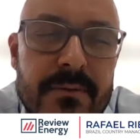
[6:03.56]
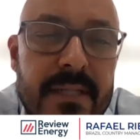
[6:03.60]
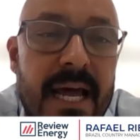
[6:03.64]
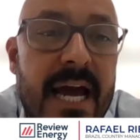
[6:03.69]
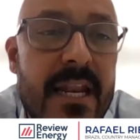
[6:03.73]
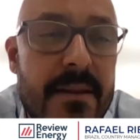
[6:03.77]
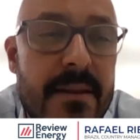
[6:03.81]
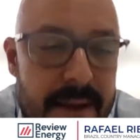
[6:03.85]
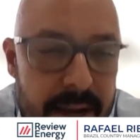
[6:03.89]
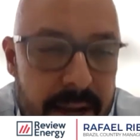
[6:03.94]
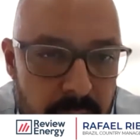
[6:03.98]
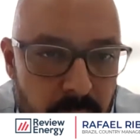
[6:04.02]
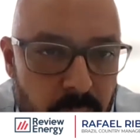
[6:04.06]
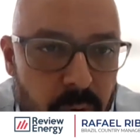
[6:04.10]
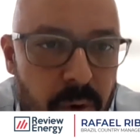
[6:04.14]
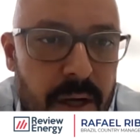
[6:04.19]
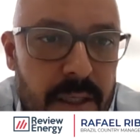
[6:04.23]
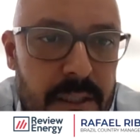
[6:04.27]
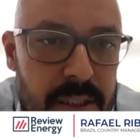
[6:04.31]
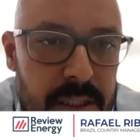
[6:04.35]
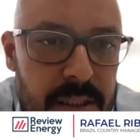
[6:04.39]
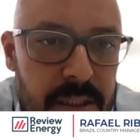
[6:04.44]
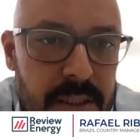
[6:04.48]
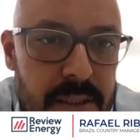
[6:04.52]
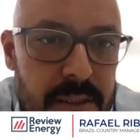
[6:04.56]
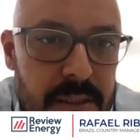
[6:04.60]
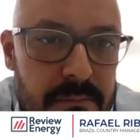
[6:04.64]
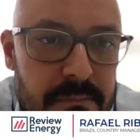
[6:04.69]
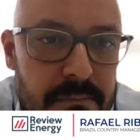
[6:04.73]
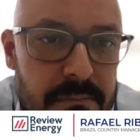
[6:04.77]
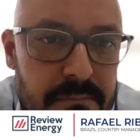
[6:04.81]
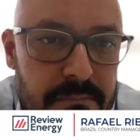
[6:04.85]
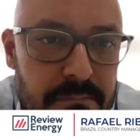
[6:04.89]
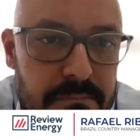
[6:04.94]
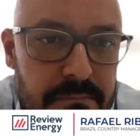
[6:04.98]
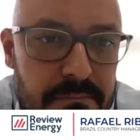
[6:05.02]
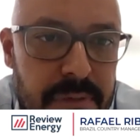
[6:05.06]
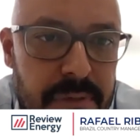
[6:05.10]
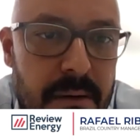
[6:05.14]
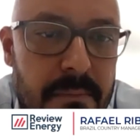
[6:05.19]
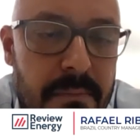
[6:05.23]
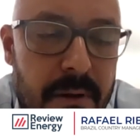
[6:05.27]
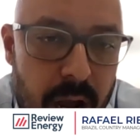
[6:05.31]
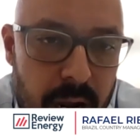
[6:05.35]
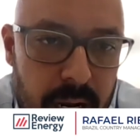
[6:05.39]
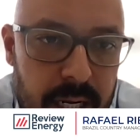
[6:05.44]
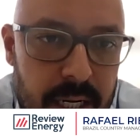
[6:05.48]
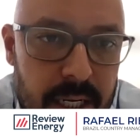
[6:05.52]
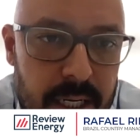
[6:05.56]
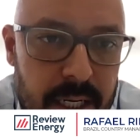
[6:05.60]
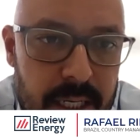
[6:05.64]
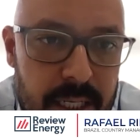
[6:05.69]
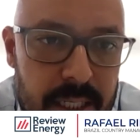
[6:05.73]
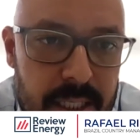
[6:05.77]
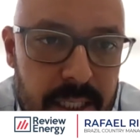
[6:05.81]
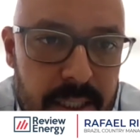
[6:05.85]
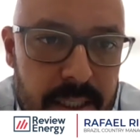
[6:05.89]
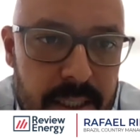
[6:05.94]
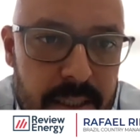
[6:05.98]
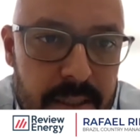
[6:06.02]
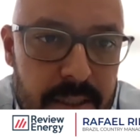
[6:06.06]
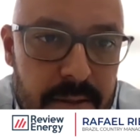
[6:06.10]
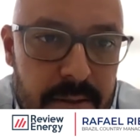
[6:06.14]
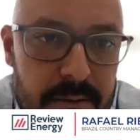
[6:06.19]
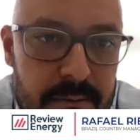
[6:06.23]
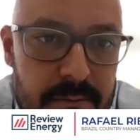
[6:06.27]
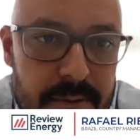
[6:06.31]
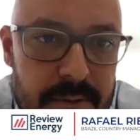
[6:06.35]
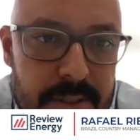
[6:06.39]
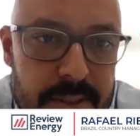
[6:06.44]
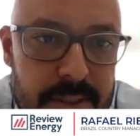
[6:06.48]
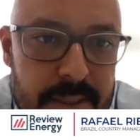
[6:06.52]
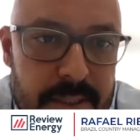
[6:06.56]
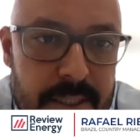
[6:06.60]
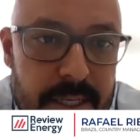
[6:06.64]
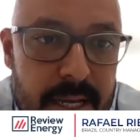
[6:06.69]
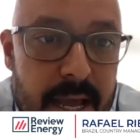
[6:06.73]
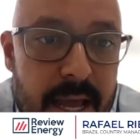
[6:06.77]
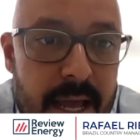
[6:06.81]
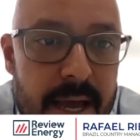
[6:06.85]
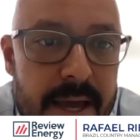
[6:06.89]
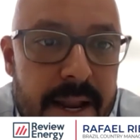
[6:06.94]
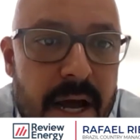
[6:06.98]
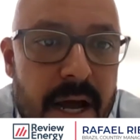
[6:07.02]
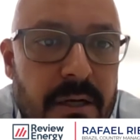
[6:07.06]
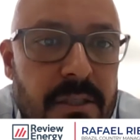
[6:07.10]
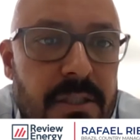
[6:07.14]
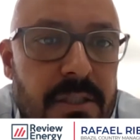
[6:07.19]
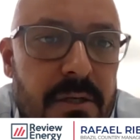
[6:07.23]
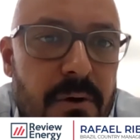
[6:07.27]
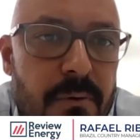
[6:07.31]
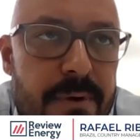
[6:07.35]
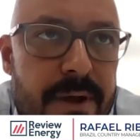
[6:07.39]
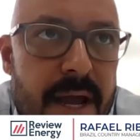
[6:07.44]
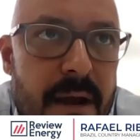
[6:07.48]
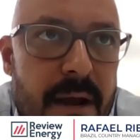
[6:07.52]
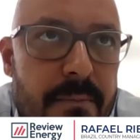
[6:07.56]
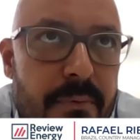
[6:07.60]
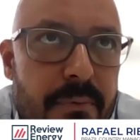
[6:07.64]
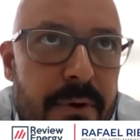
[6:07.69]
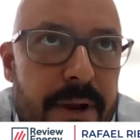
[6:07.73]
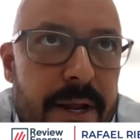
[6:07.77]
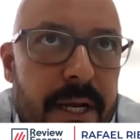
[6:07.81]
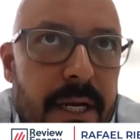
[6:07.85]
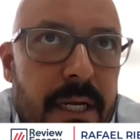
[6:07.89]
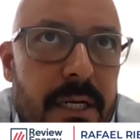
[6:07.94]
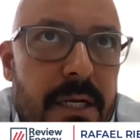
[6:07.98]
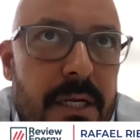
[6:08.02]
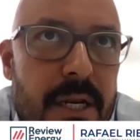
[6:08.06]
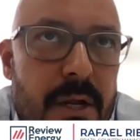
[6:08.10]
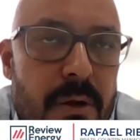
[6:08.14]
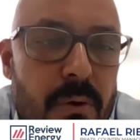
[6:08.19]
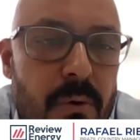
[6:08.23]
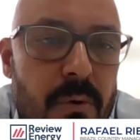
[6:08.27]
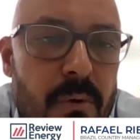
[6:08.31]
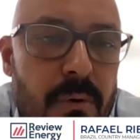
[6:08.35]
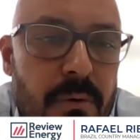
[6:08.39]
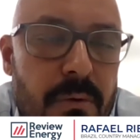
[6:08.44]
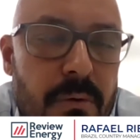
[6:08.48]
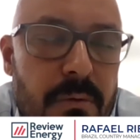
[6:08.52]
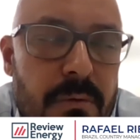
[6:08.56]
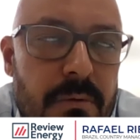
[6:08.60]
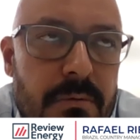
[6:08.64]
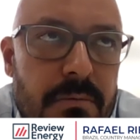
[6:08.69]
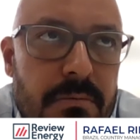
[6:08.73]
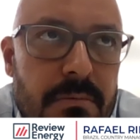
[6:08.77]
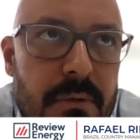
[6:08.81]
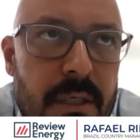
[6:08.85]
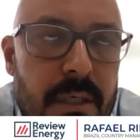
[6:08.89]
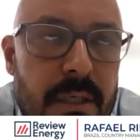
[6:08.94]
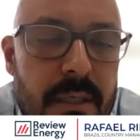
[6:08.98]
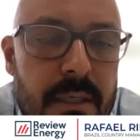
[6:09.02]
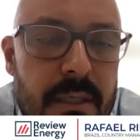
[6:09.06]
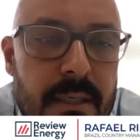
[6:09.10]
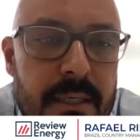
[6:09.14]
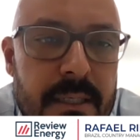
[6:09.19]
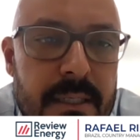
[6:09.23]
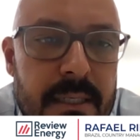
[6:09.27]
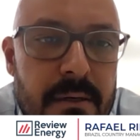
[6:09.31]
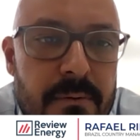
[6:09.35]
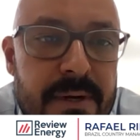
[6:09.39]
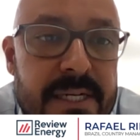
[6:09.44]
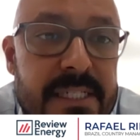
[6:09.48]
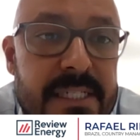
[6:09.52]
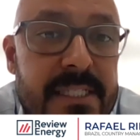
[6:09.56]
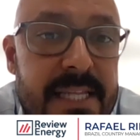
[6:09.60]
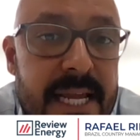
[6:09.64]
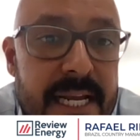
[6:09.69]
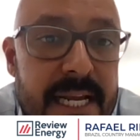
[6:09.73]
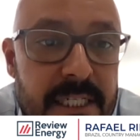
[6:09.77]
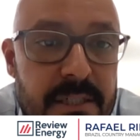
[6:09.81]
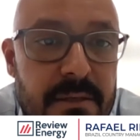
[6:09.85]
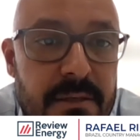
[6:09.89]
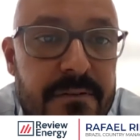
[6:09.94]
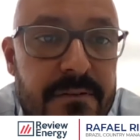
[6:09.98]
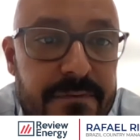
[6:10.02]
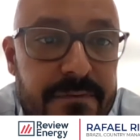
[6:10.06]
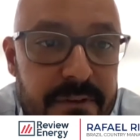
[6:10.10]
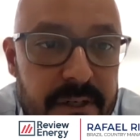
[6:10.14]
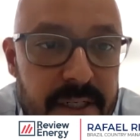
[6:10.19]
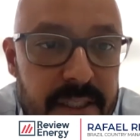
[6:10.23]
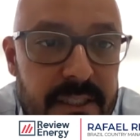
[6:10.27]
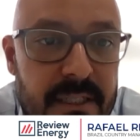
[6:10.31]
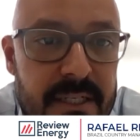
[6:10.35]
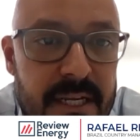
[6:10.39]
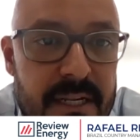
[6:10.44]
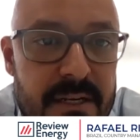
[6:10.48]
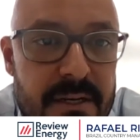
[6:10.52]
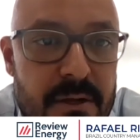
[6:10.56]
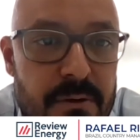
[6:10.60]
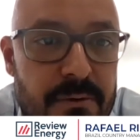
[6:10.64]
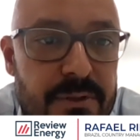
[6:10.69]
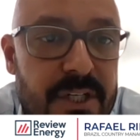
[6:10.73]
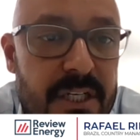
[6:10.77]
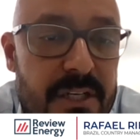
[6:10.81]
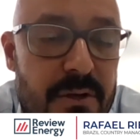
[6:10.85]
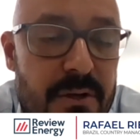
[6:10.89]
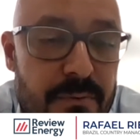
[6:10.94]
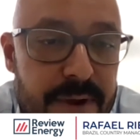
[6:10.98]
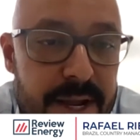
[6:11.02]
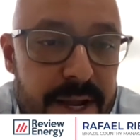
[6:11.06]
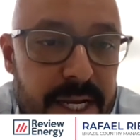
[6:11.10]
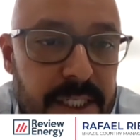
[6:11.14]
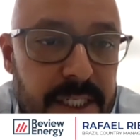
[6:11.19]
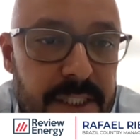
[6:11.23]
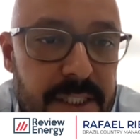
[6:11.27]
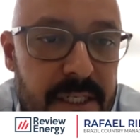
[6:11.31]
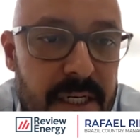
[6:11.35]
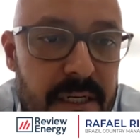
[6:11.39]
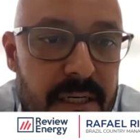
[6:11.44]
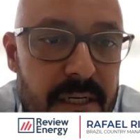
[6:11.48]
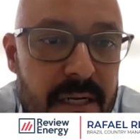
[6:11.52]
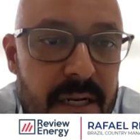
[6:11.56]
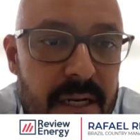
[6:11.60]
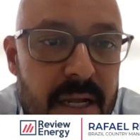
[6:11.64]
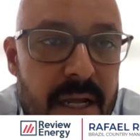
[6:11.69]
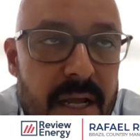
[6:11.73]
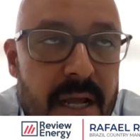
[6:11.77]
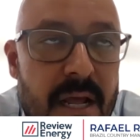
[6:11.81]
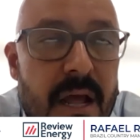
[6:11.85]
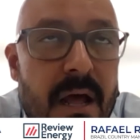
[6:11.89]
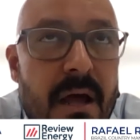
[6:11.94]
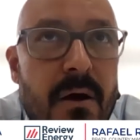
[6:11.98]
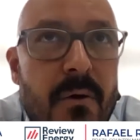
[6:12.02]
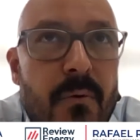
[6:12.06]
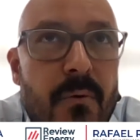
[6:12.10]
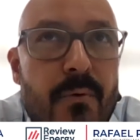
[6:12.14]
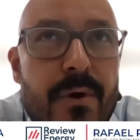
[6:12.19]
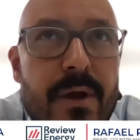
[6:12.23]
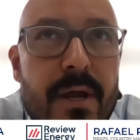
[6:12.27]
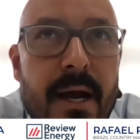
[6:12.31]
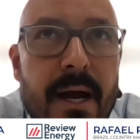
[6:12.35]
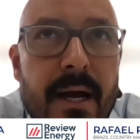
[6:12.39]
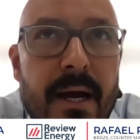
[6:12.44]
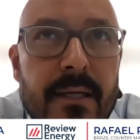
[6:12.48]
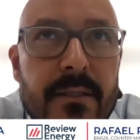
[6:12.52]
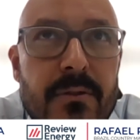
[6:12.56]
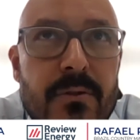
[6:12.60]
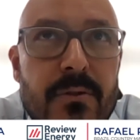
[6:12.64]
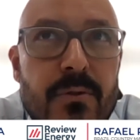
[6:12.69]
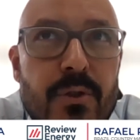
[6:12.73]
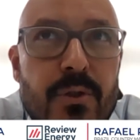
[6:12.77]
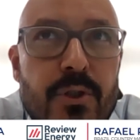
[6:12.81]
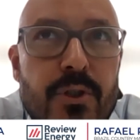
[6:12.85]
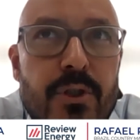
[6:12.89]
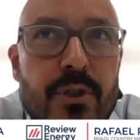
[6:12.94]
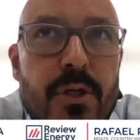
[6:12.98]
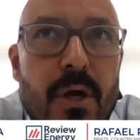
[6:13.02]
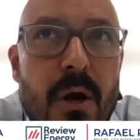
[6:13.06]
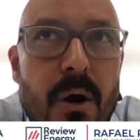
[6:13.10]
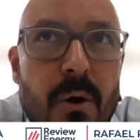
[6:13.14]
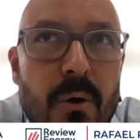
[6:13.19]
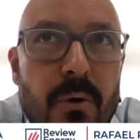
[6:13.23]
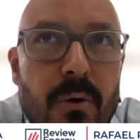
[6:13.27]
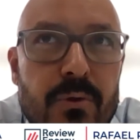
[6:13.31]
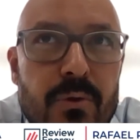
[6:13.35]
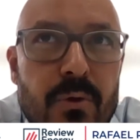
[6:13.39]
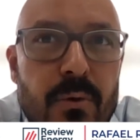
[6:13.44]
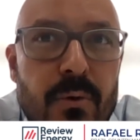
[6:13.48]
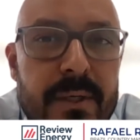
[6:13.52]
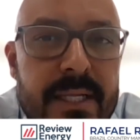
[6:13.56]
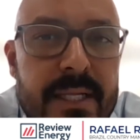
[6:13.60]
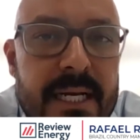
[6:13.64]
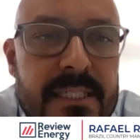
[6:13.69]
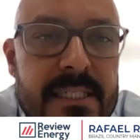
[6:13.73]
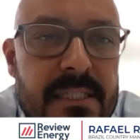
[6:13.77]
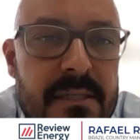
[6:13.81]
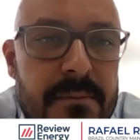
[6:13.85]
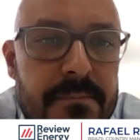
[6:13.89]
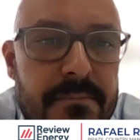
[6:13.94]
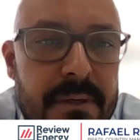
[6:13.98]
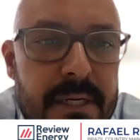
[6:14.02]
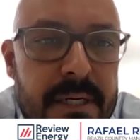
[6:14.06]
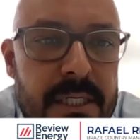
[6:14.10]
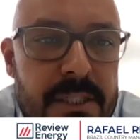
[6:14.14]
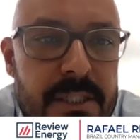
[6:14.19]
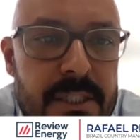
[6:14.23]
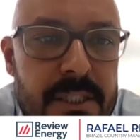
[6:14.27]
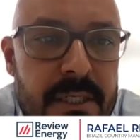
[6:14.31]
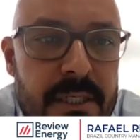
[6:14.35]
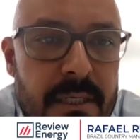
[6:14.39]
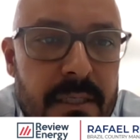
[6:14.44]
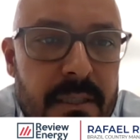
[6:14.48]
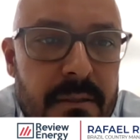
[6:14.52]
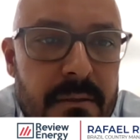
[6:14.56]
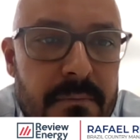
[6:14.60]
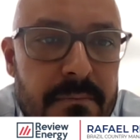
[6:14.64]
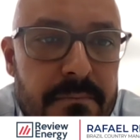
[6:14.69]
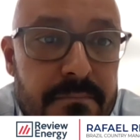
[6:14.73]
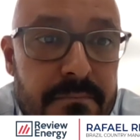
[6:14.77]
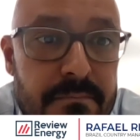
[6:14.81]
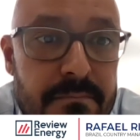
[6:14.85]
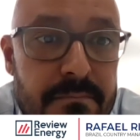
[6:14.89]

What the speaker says: 90 megawatts per block. And also we are bringing new residential inverter, the new generation. We are showed during the exhibition.